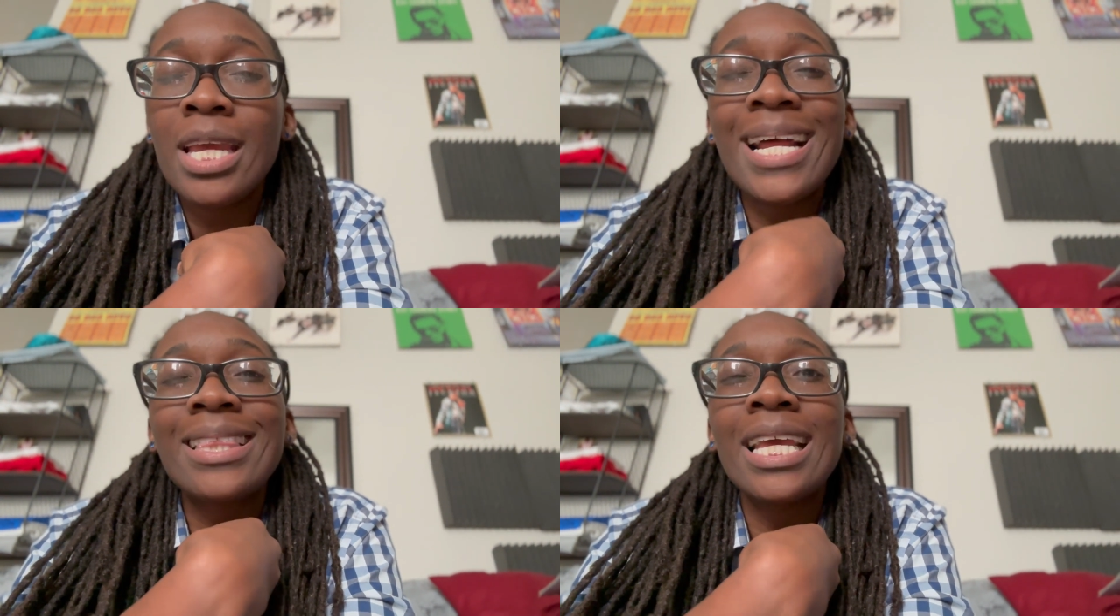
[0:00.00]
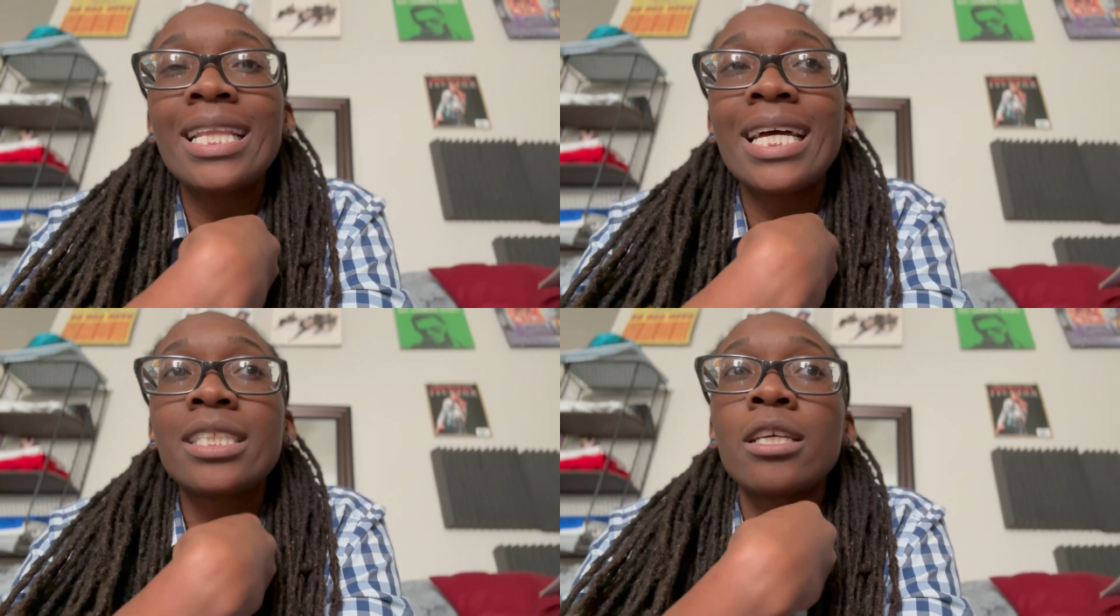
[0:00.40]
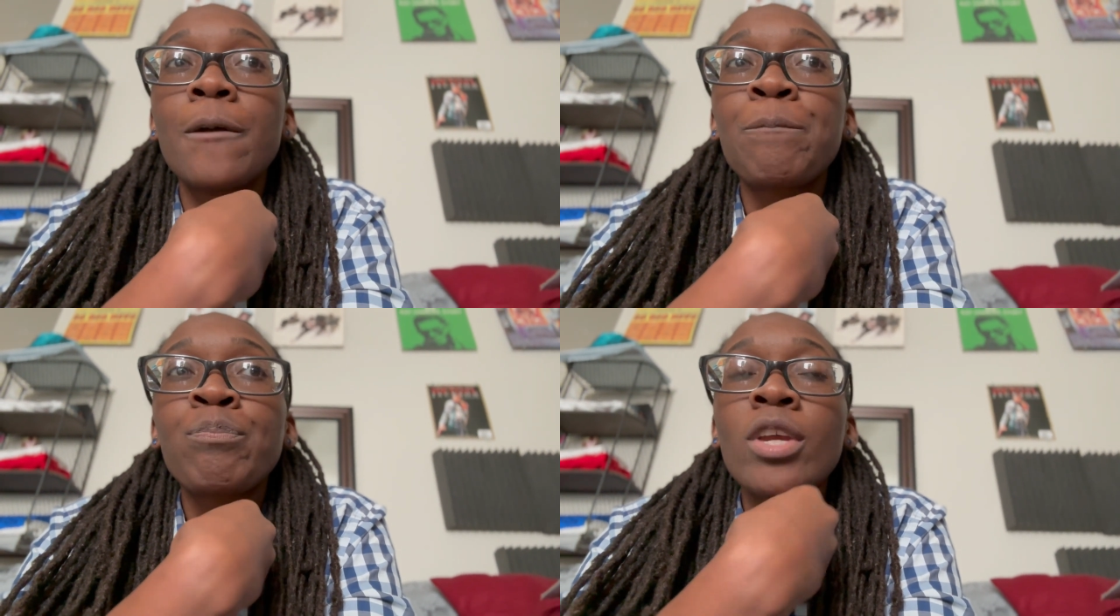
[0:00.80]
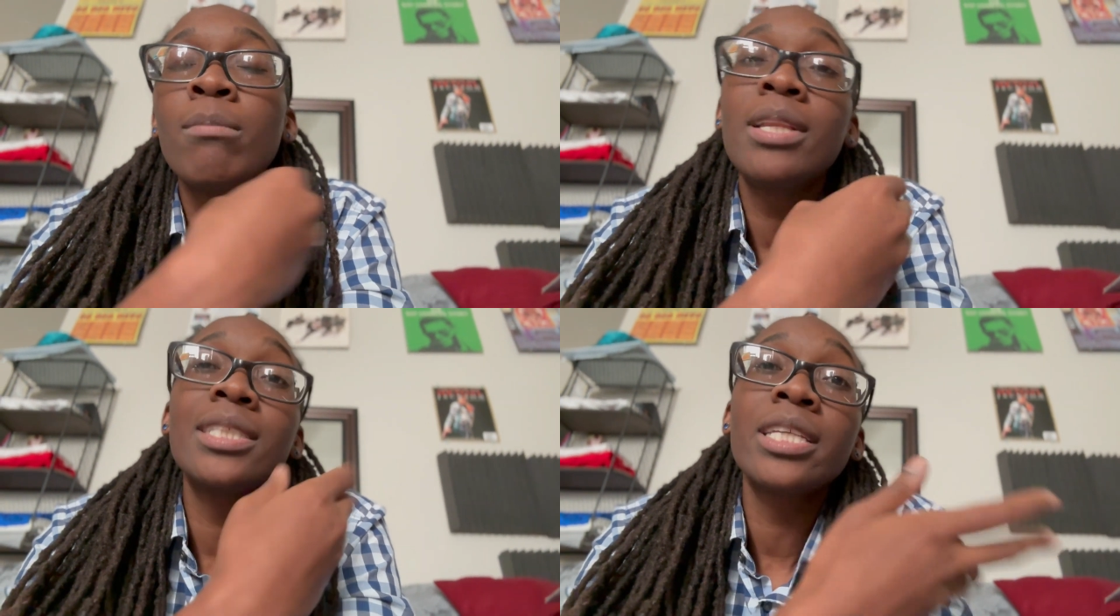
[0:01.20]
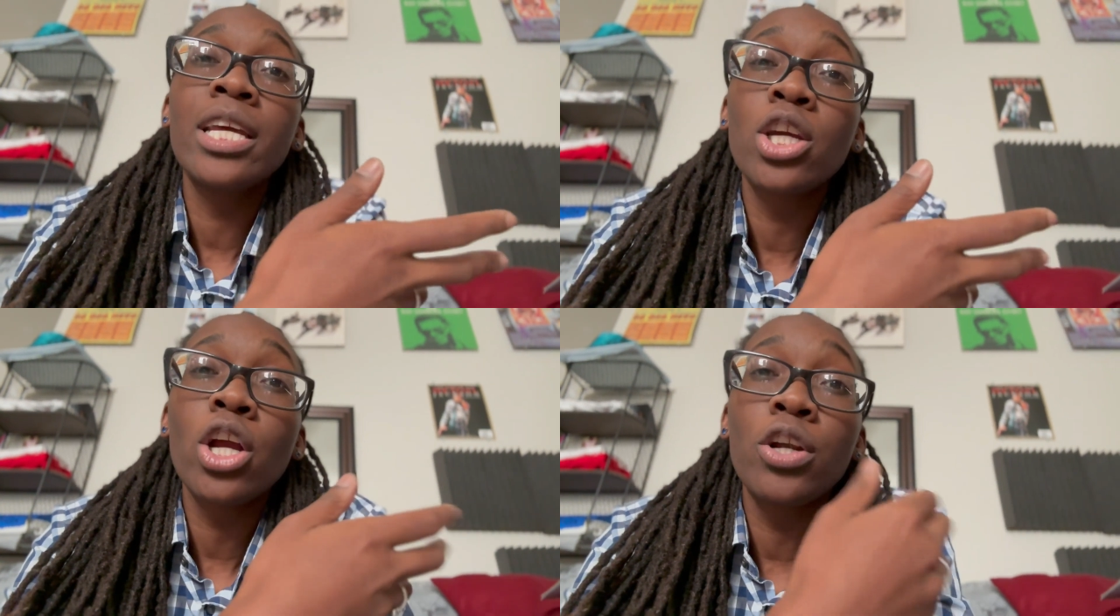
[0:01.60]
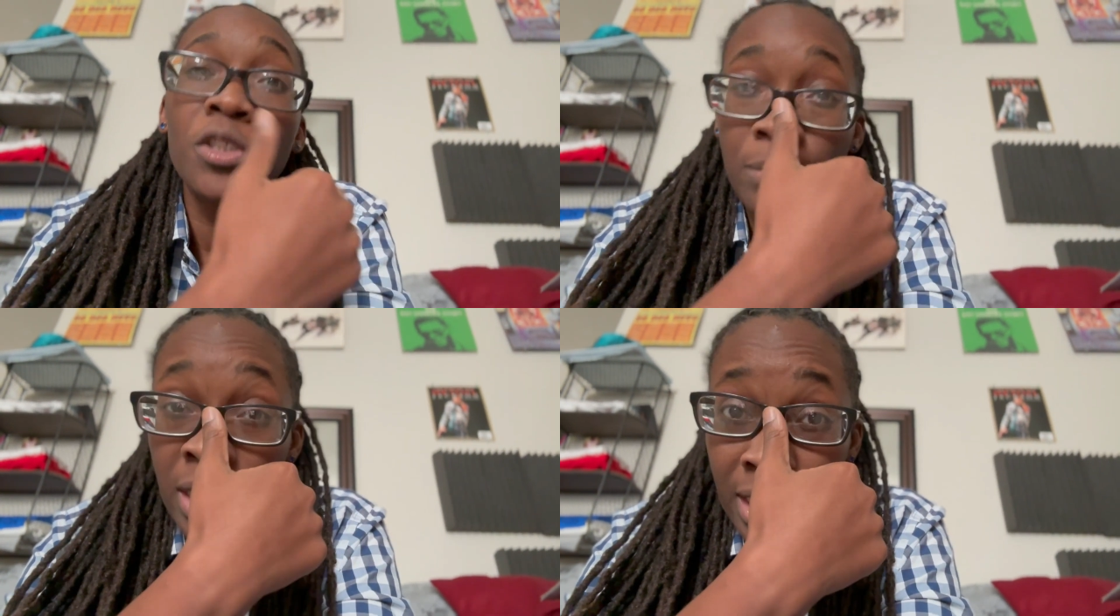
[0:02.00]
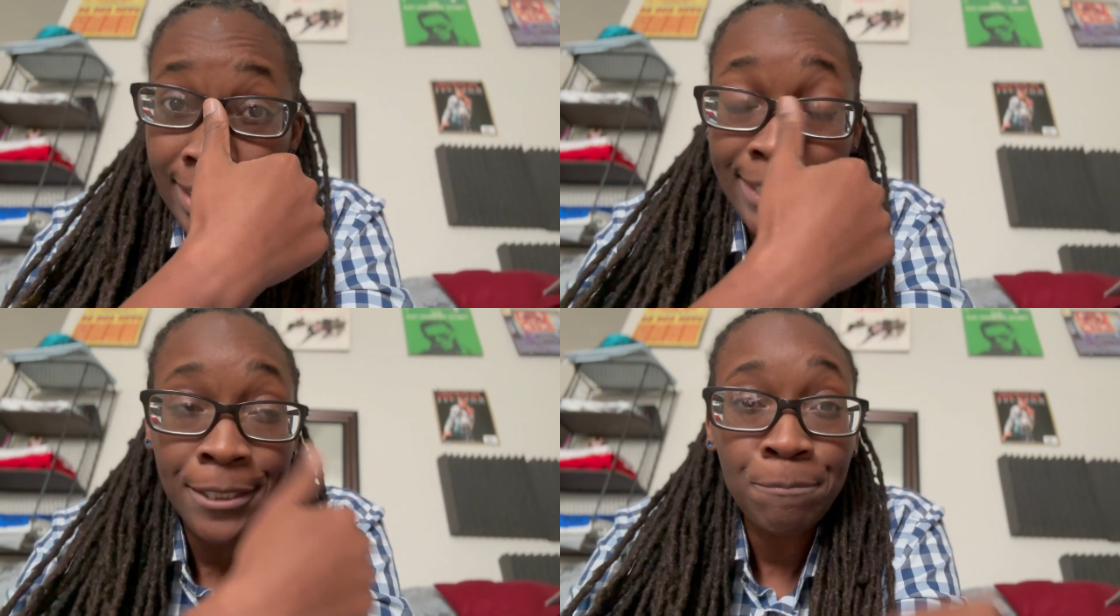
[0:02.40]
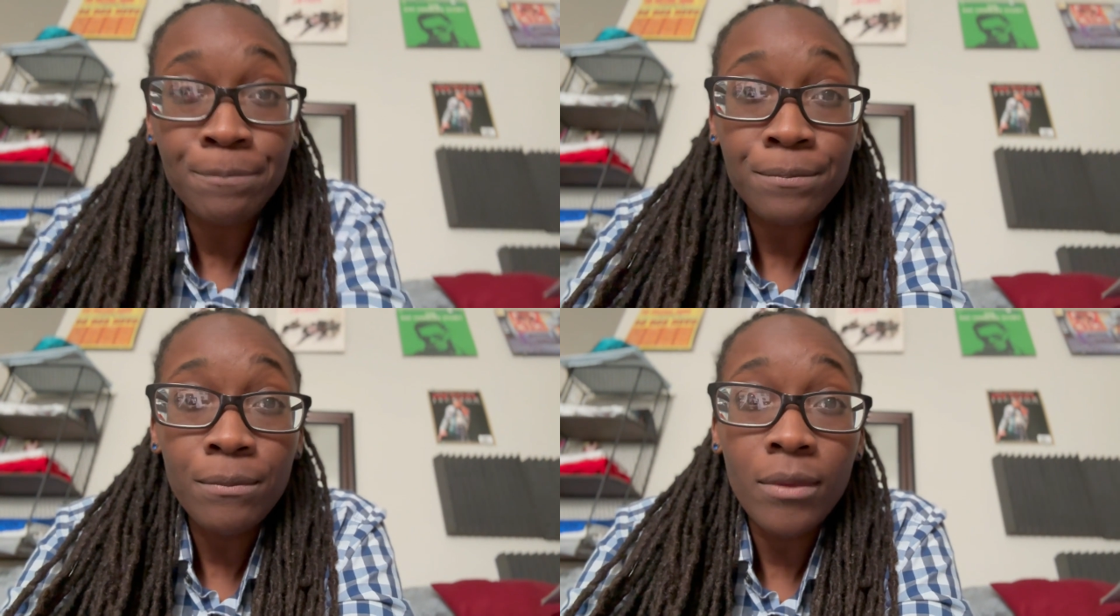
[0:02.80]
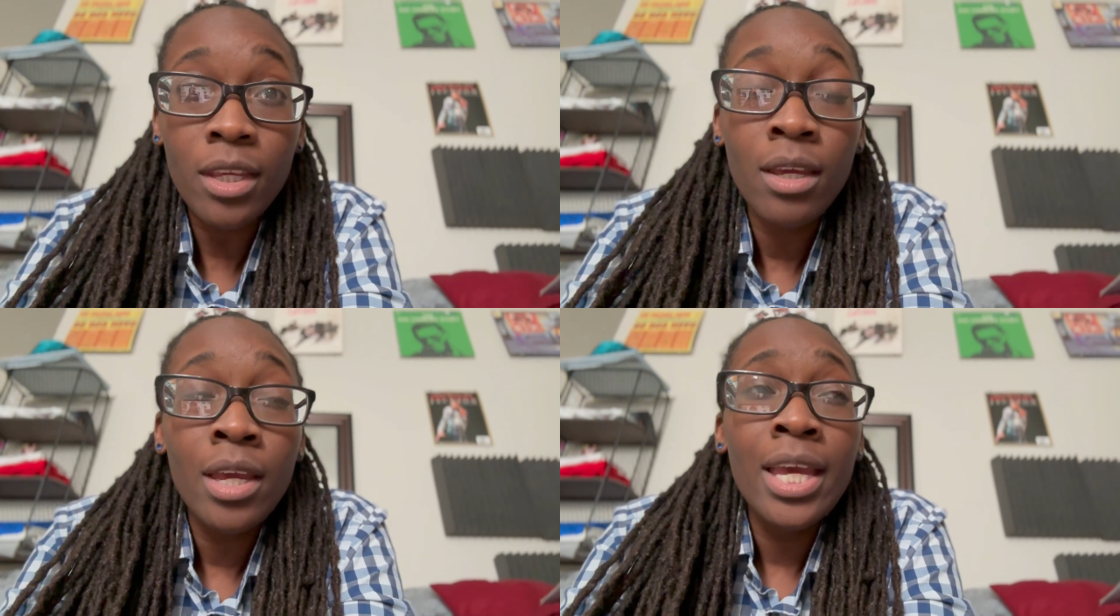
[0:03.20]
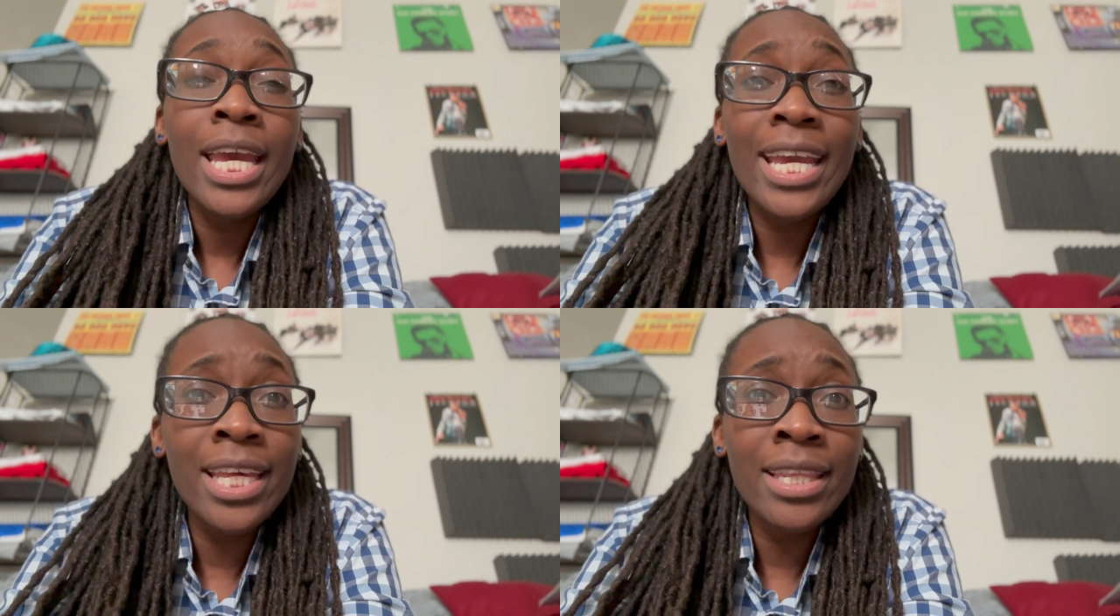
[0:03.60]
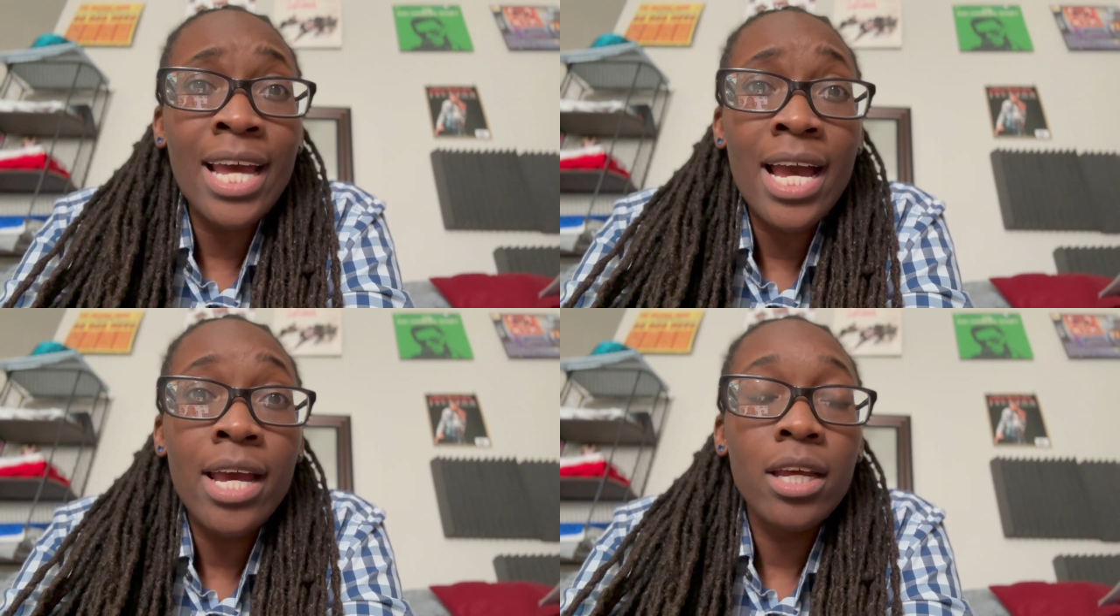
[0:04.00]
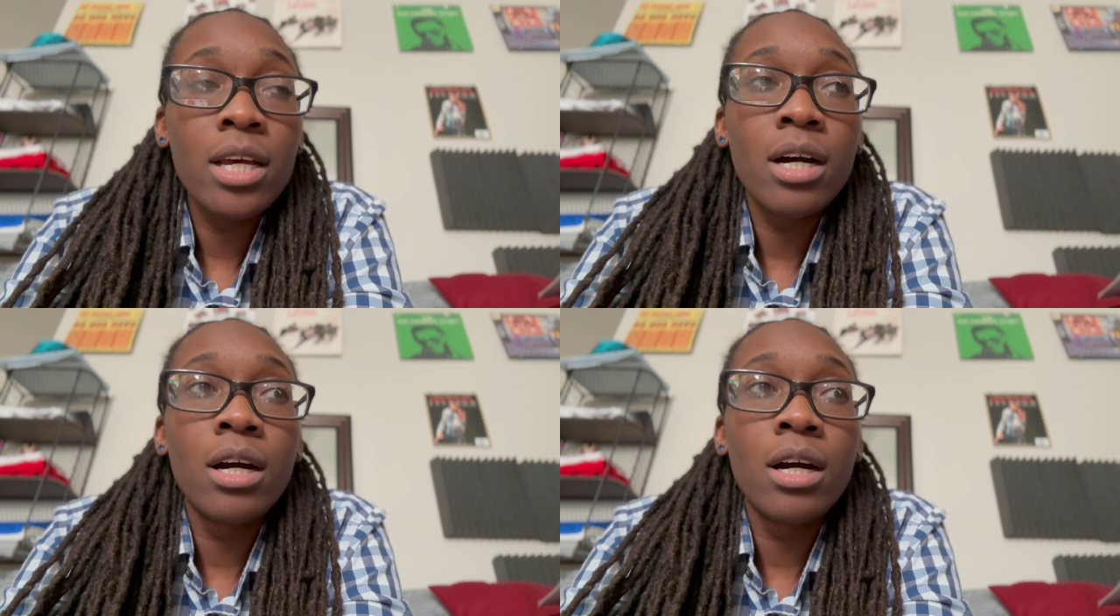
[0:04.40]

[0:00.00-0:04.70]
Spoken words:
And I think that's a blessing and a curse, because in that,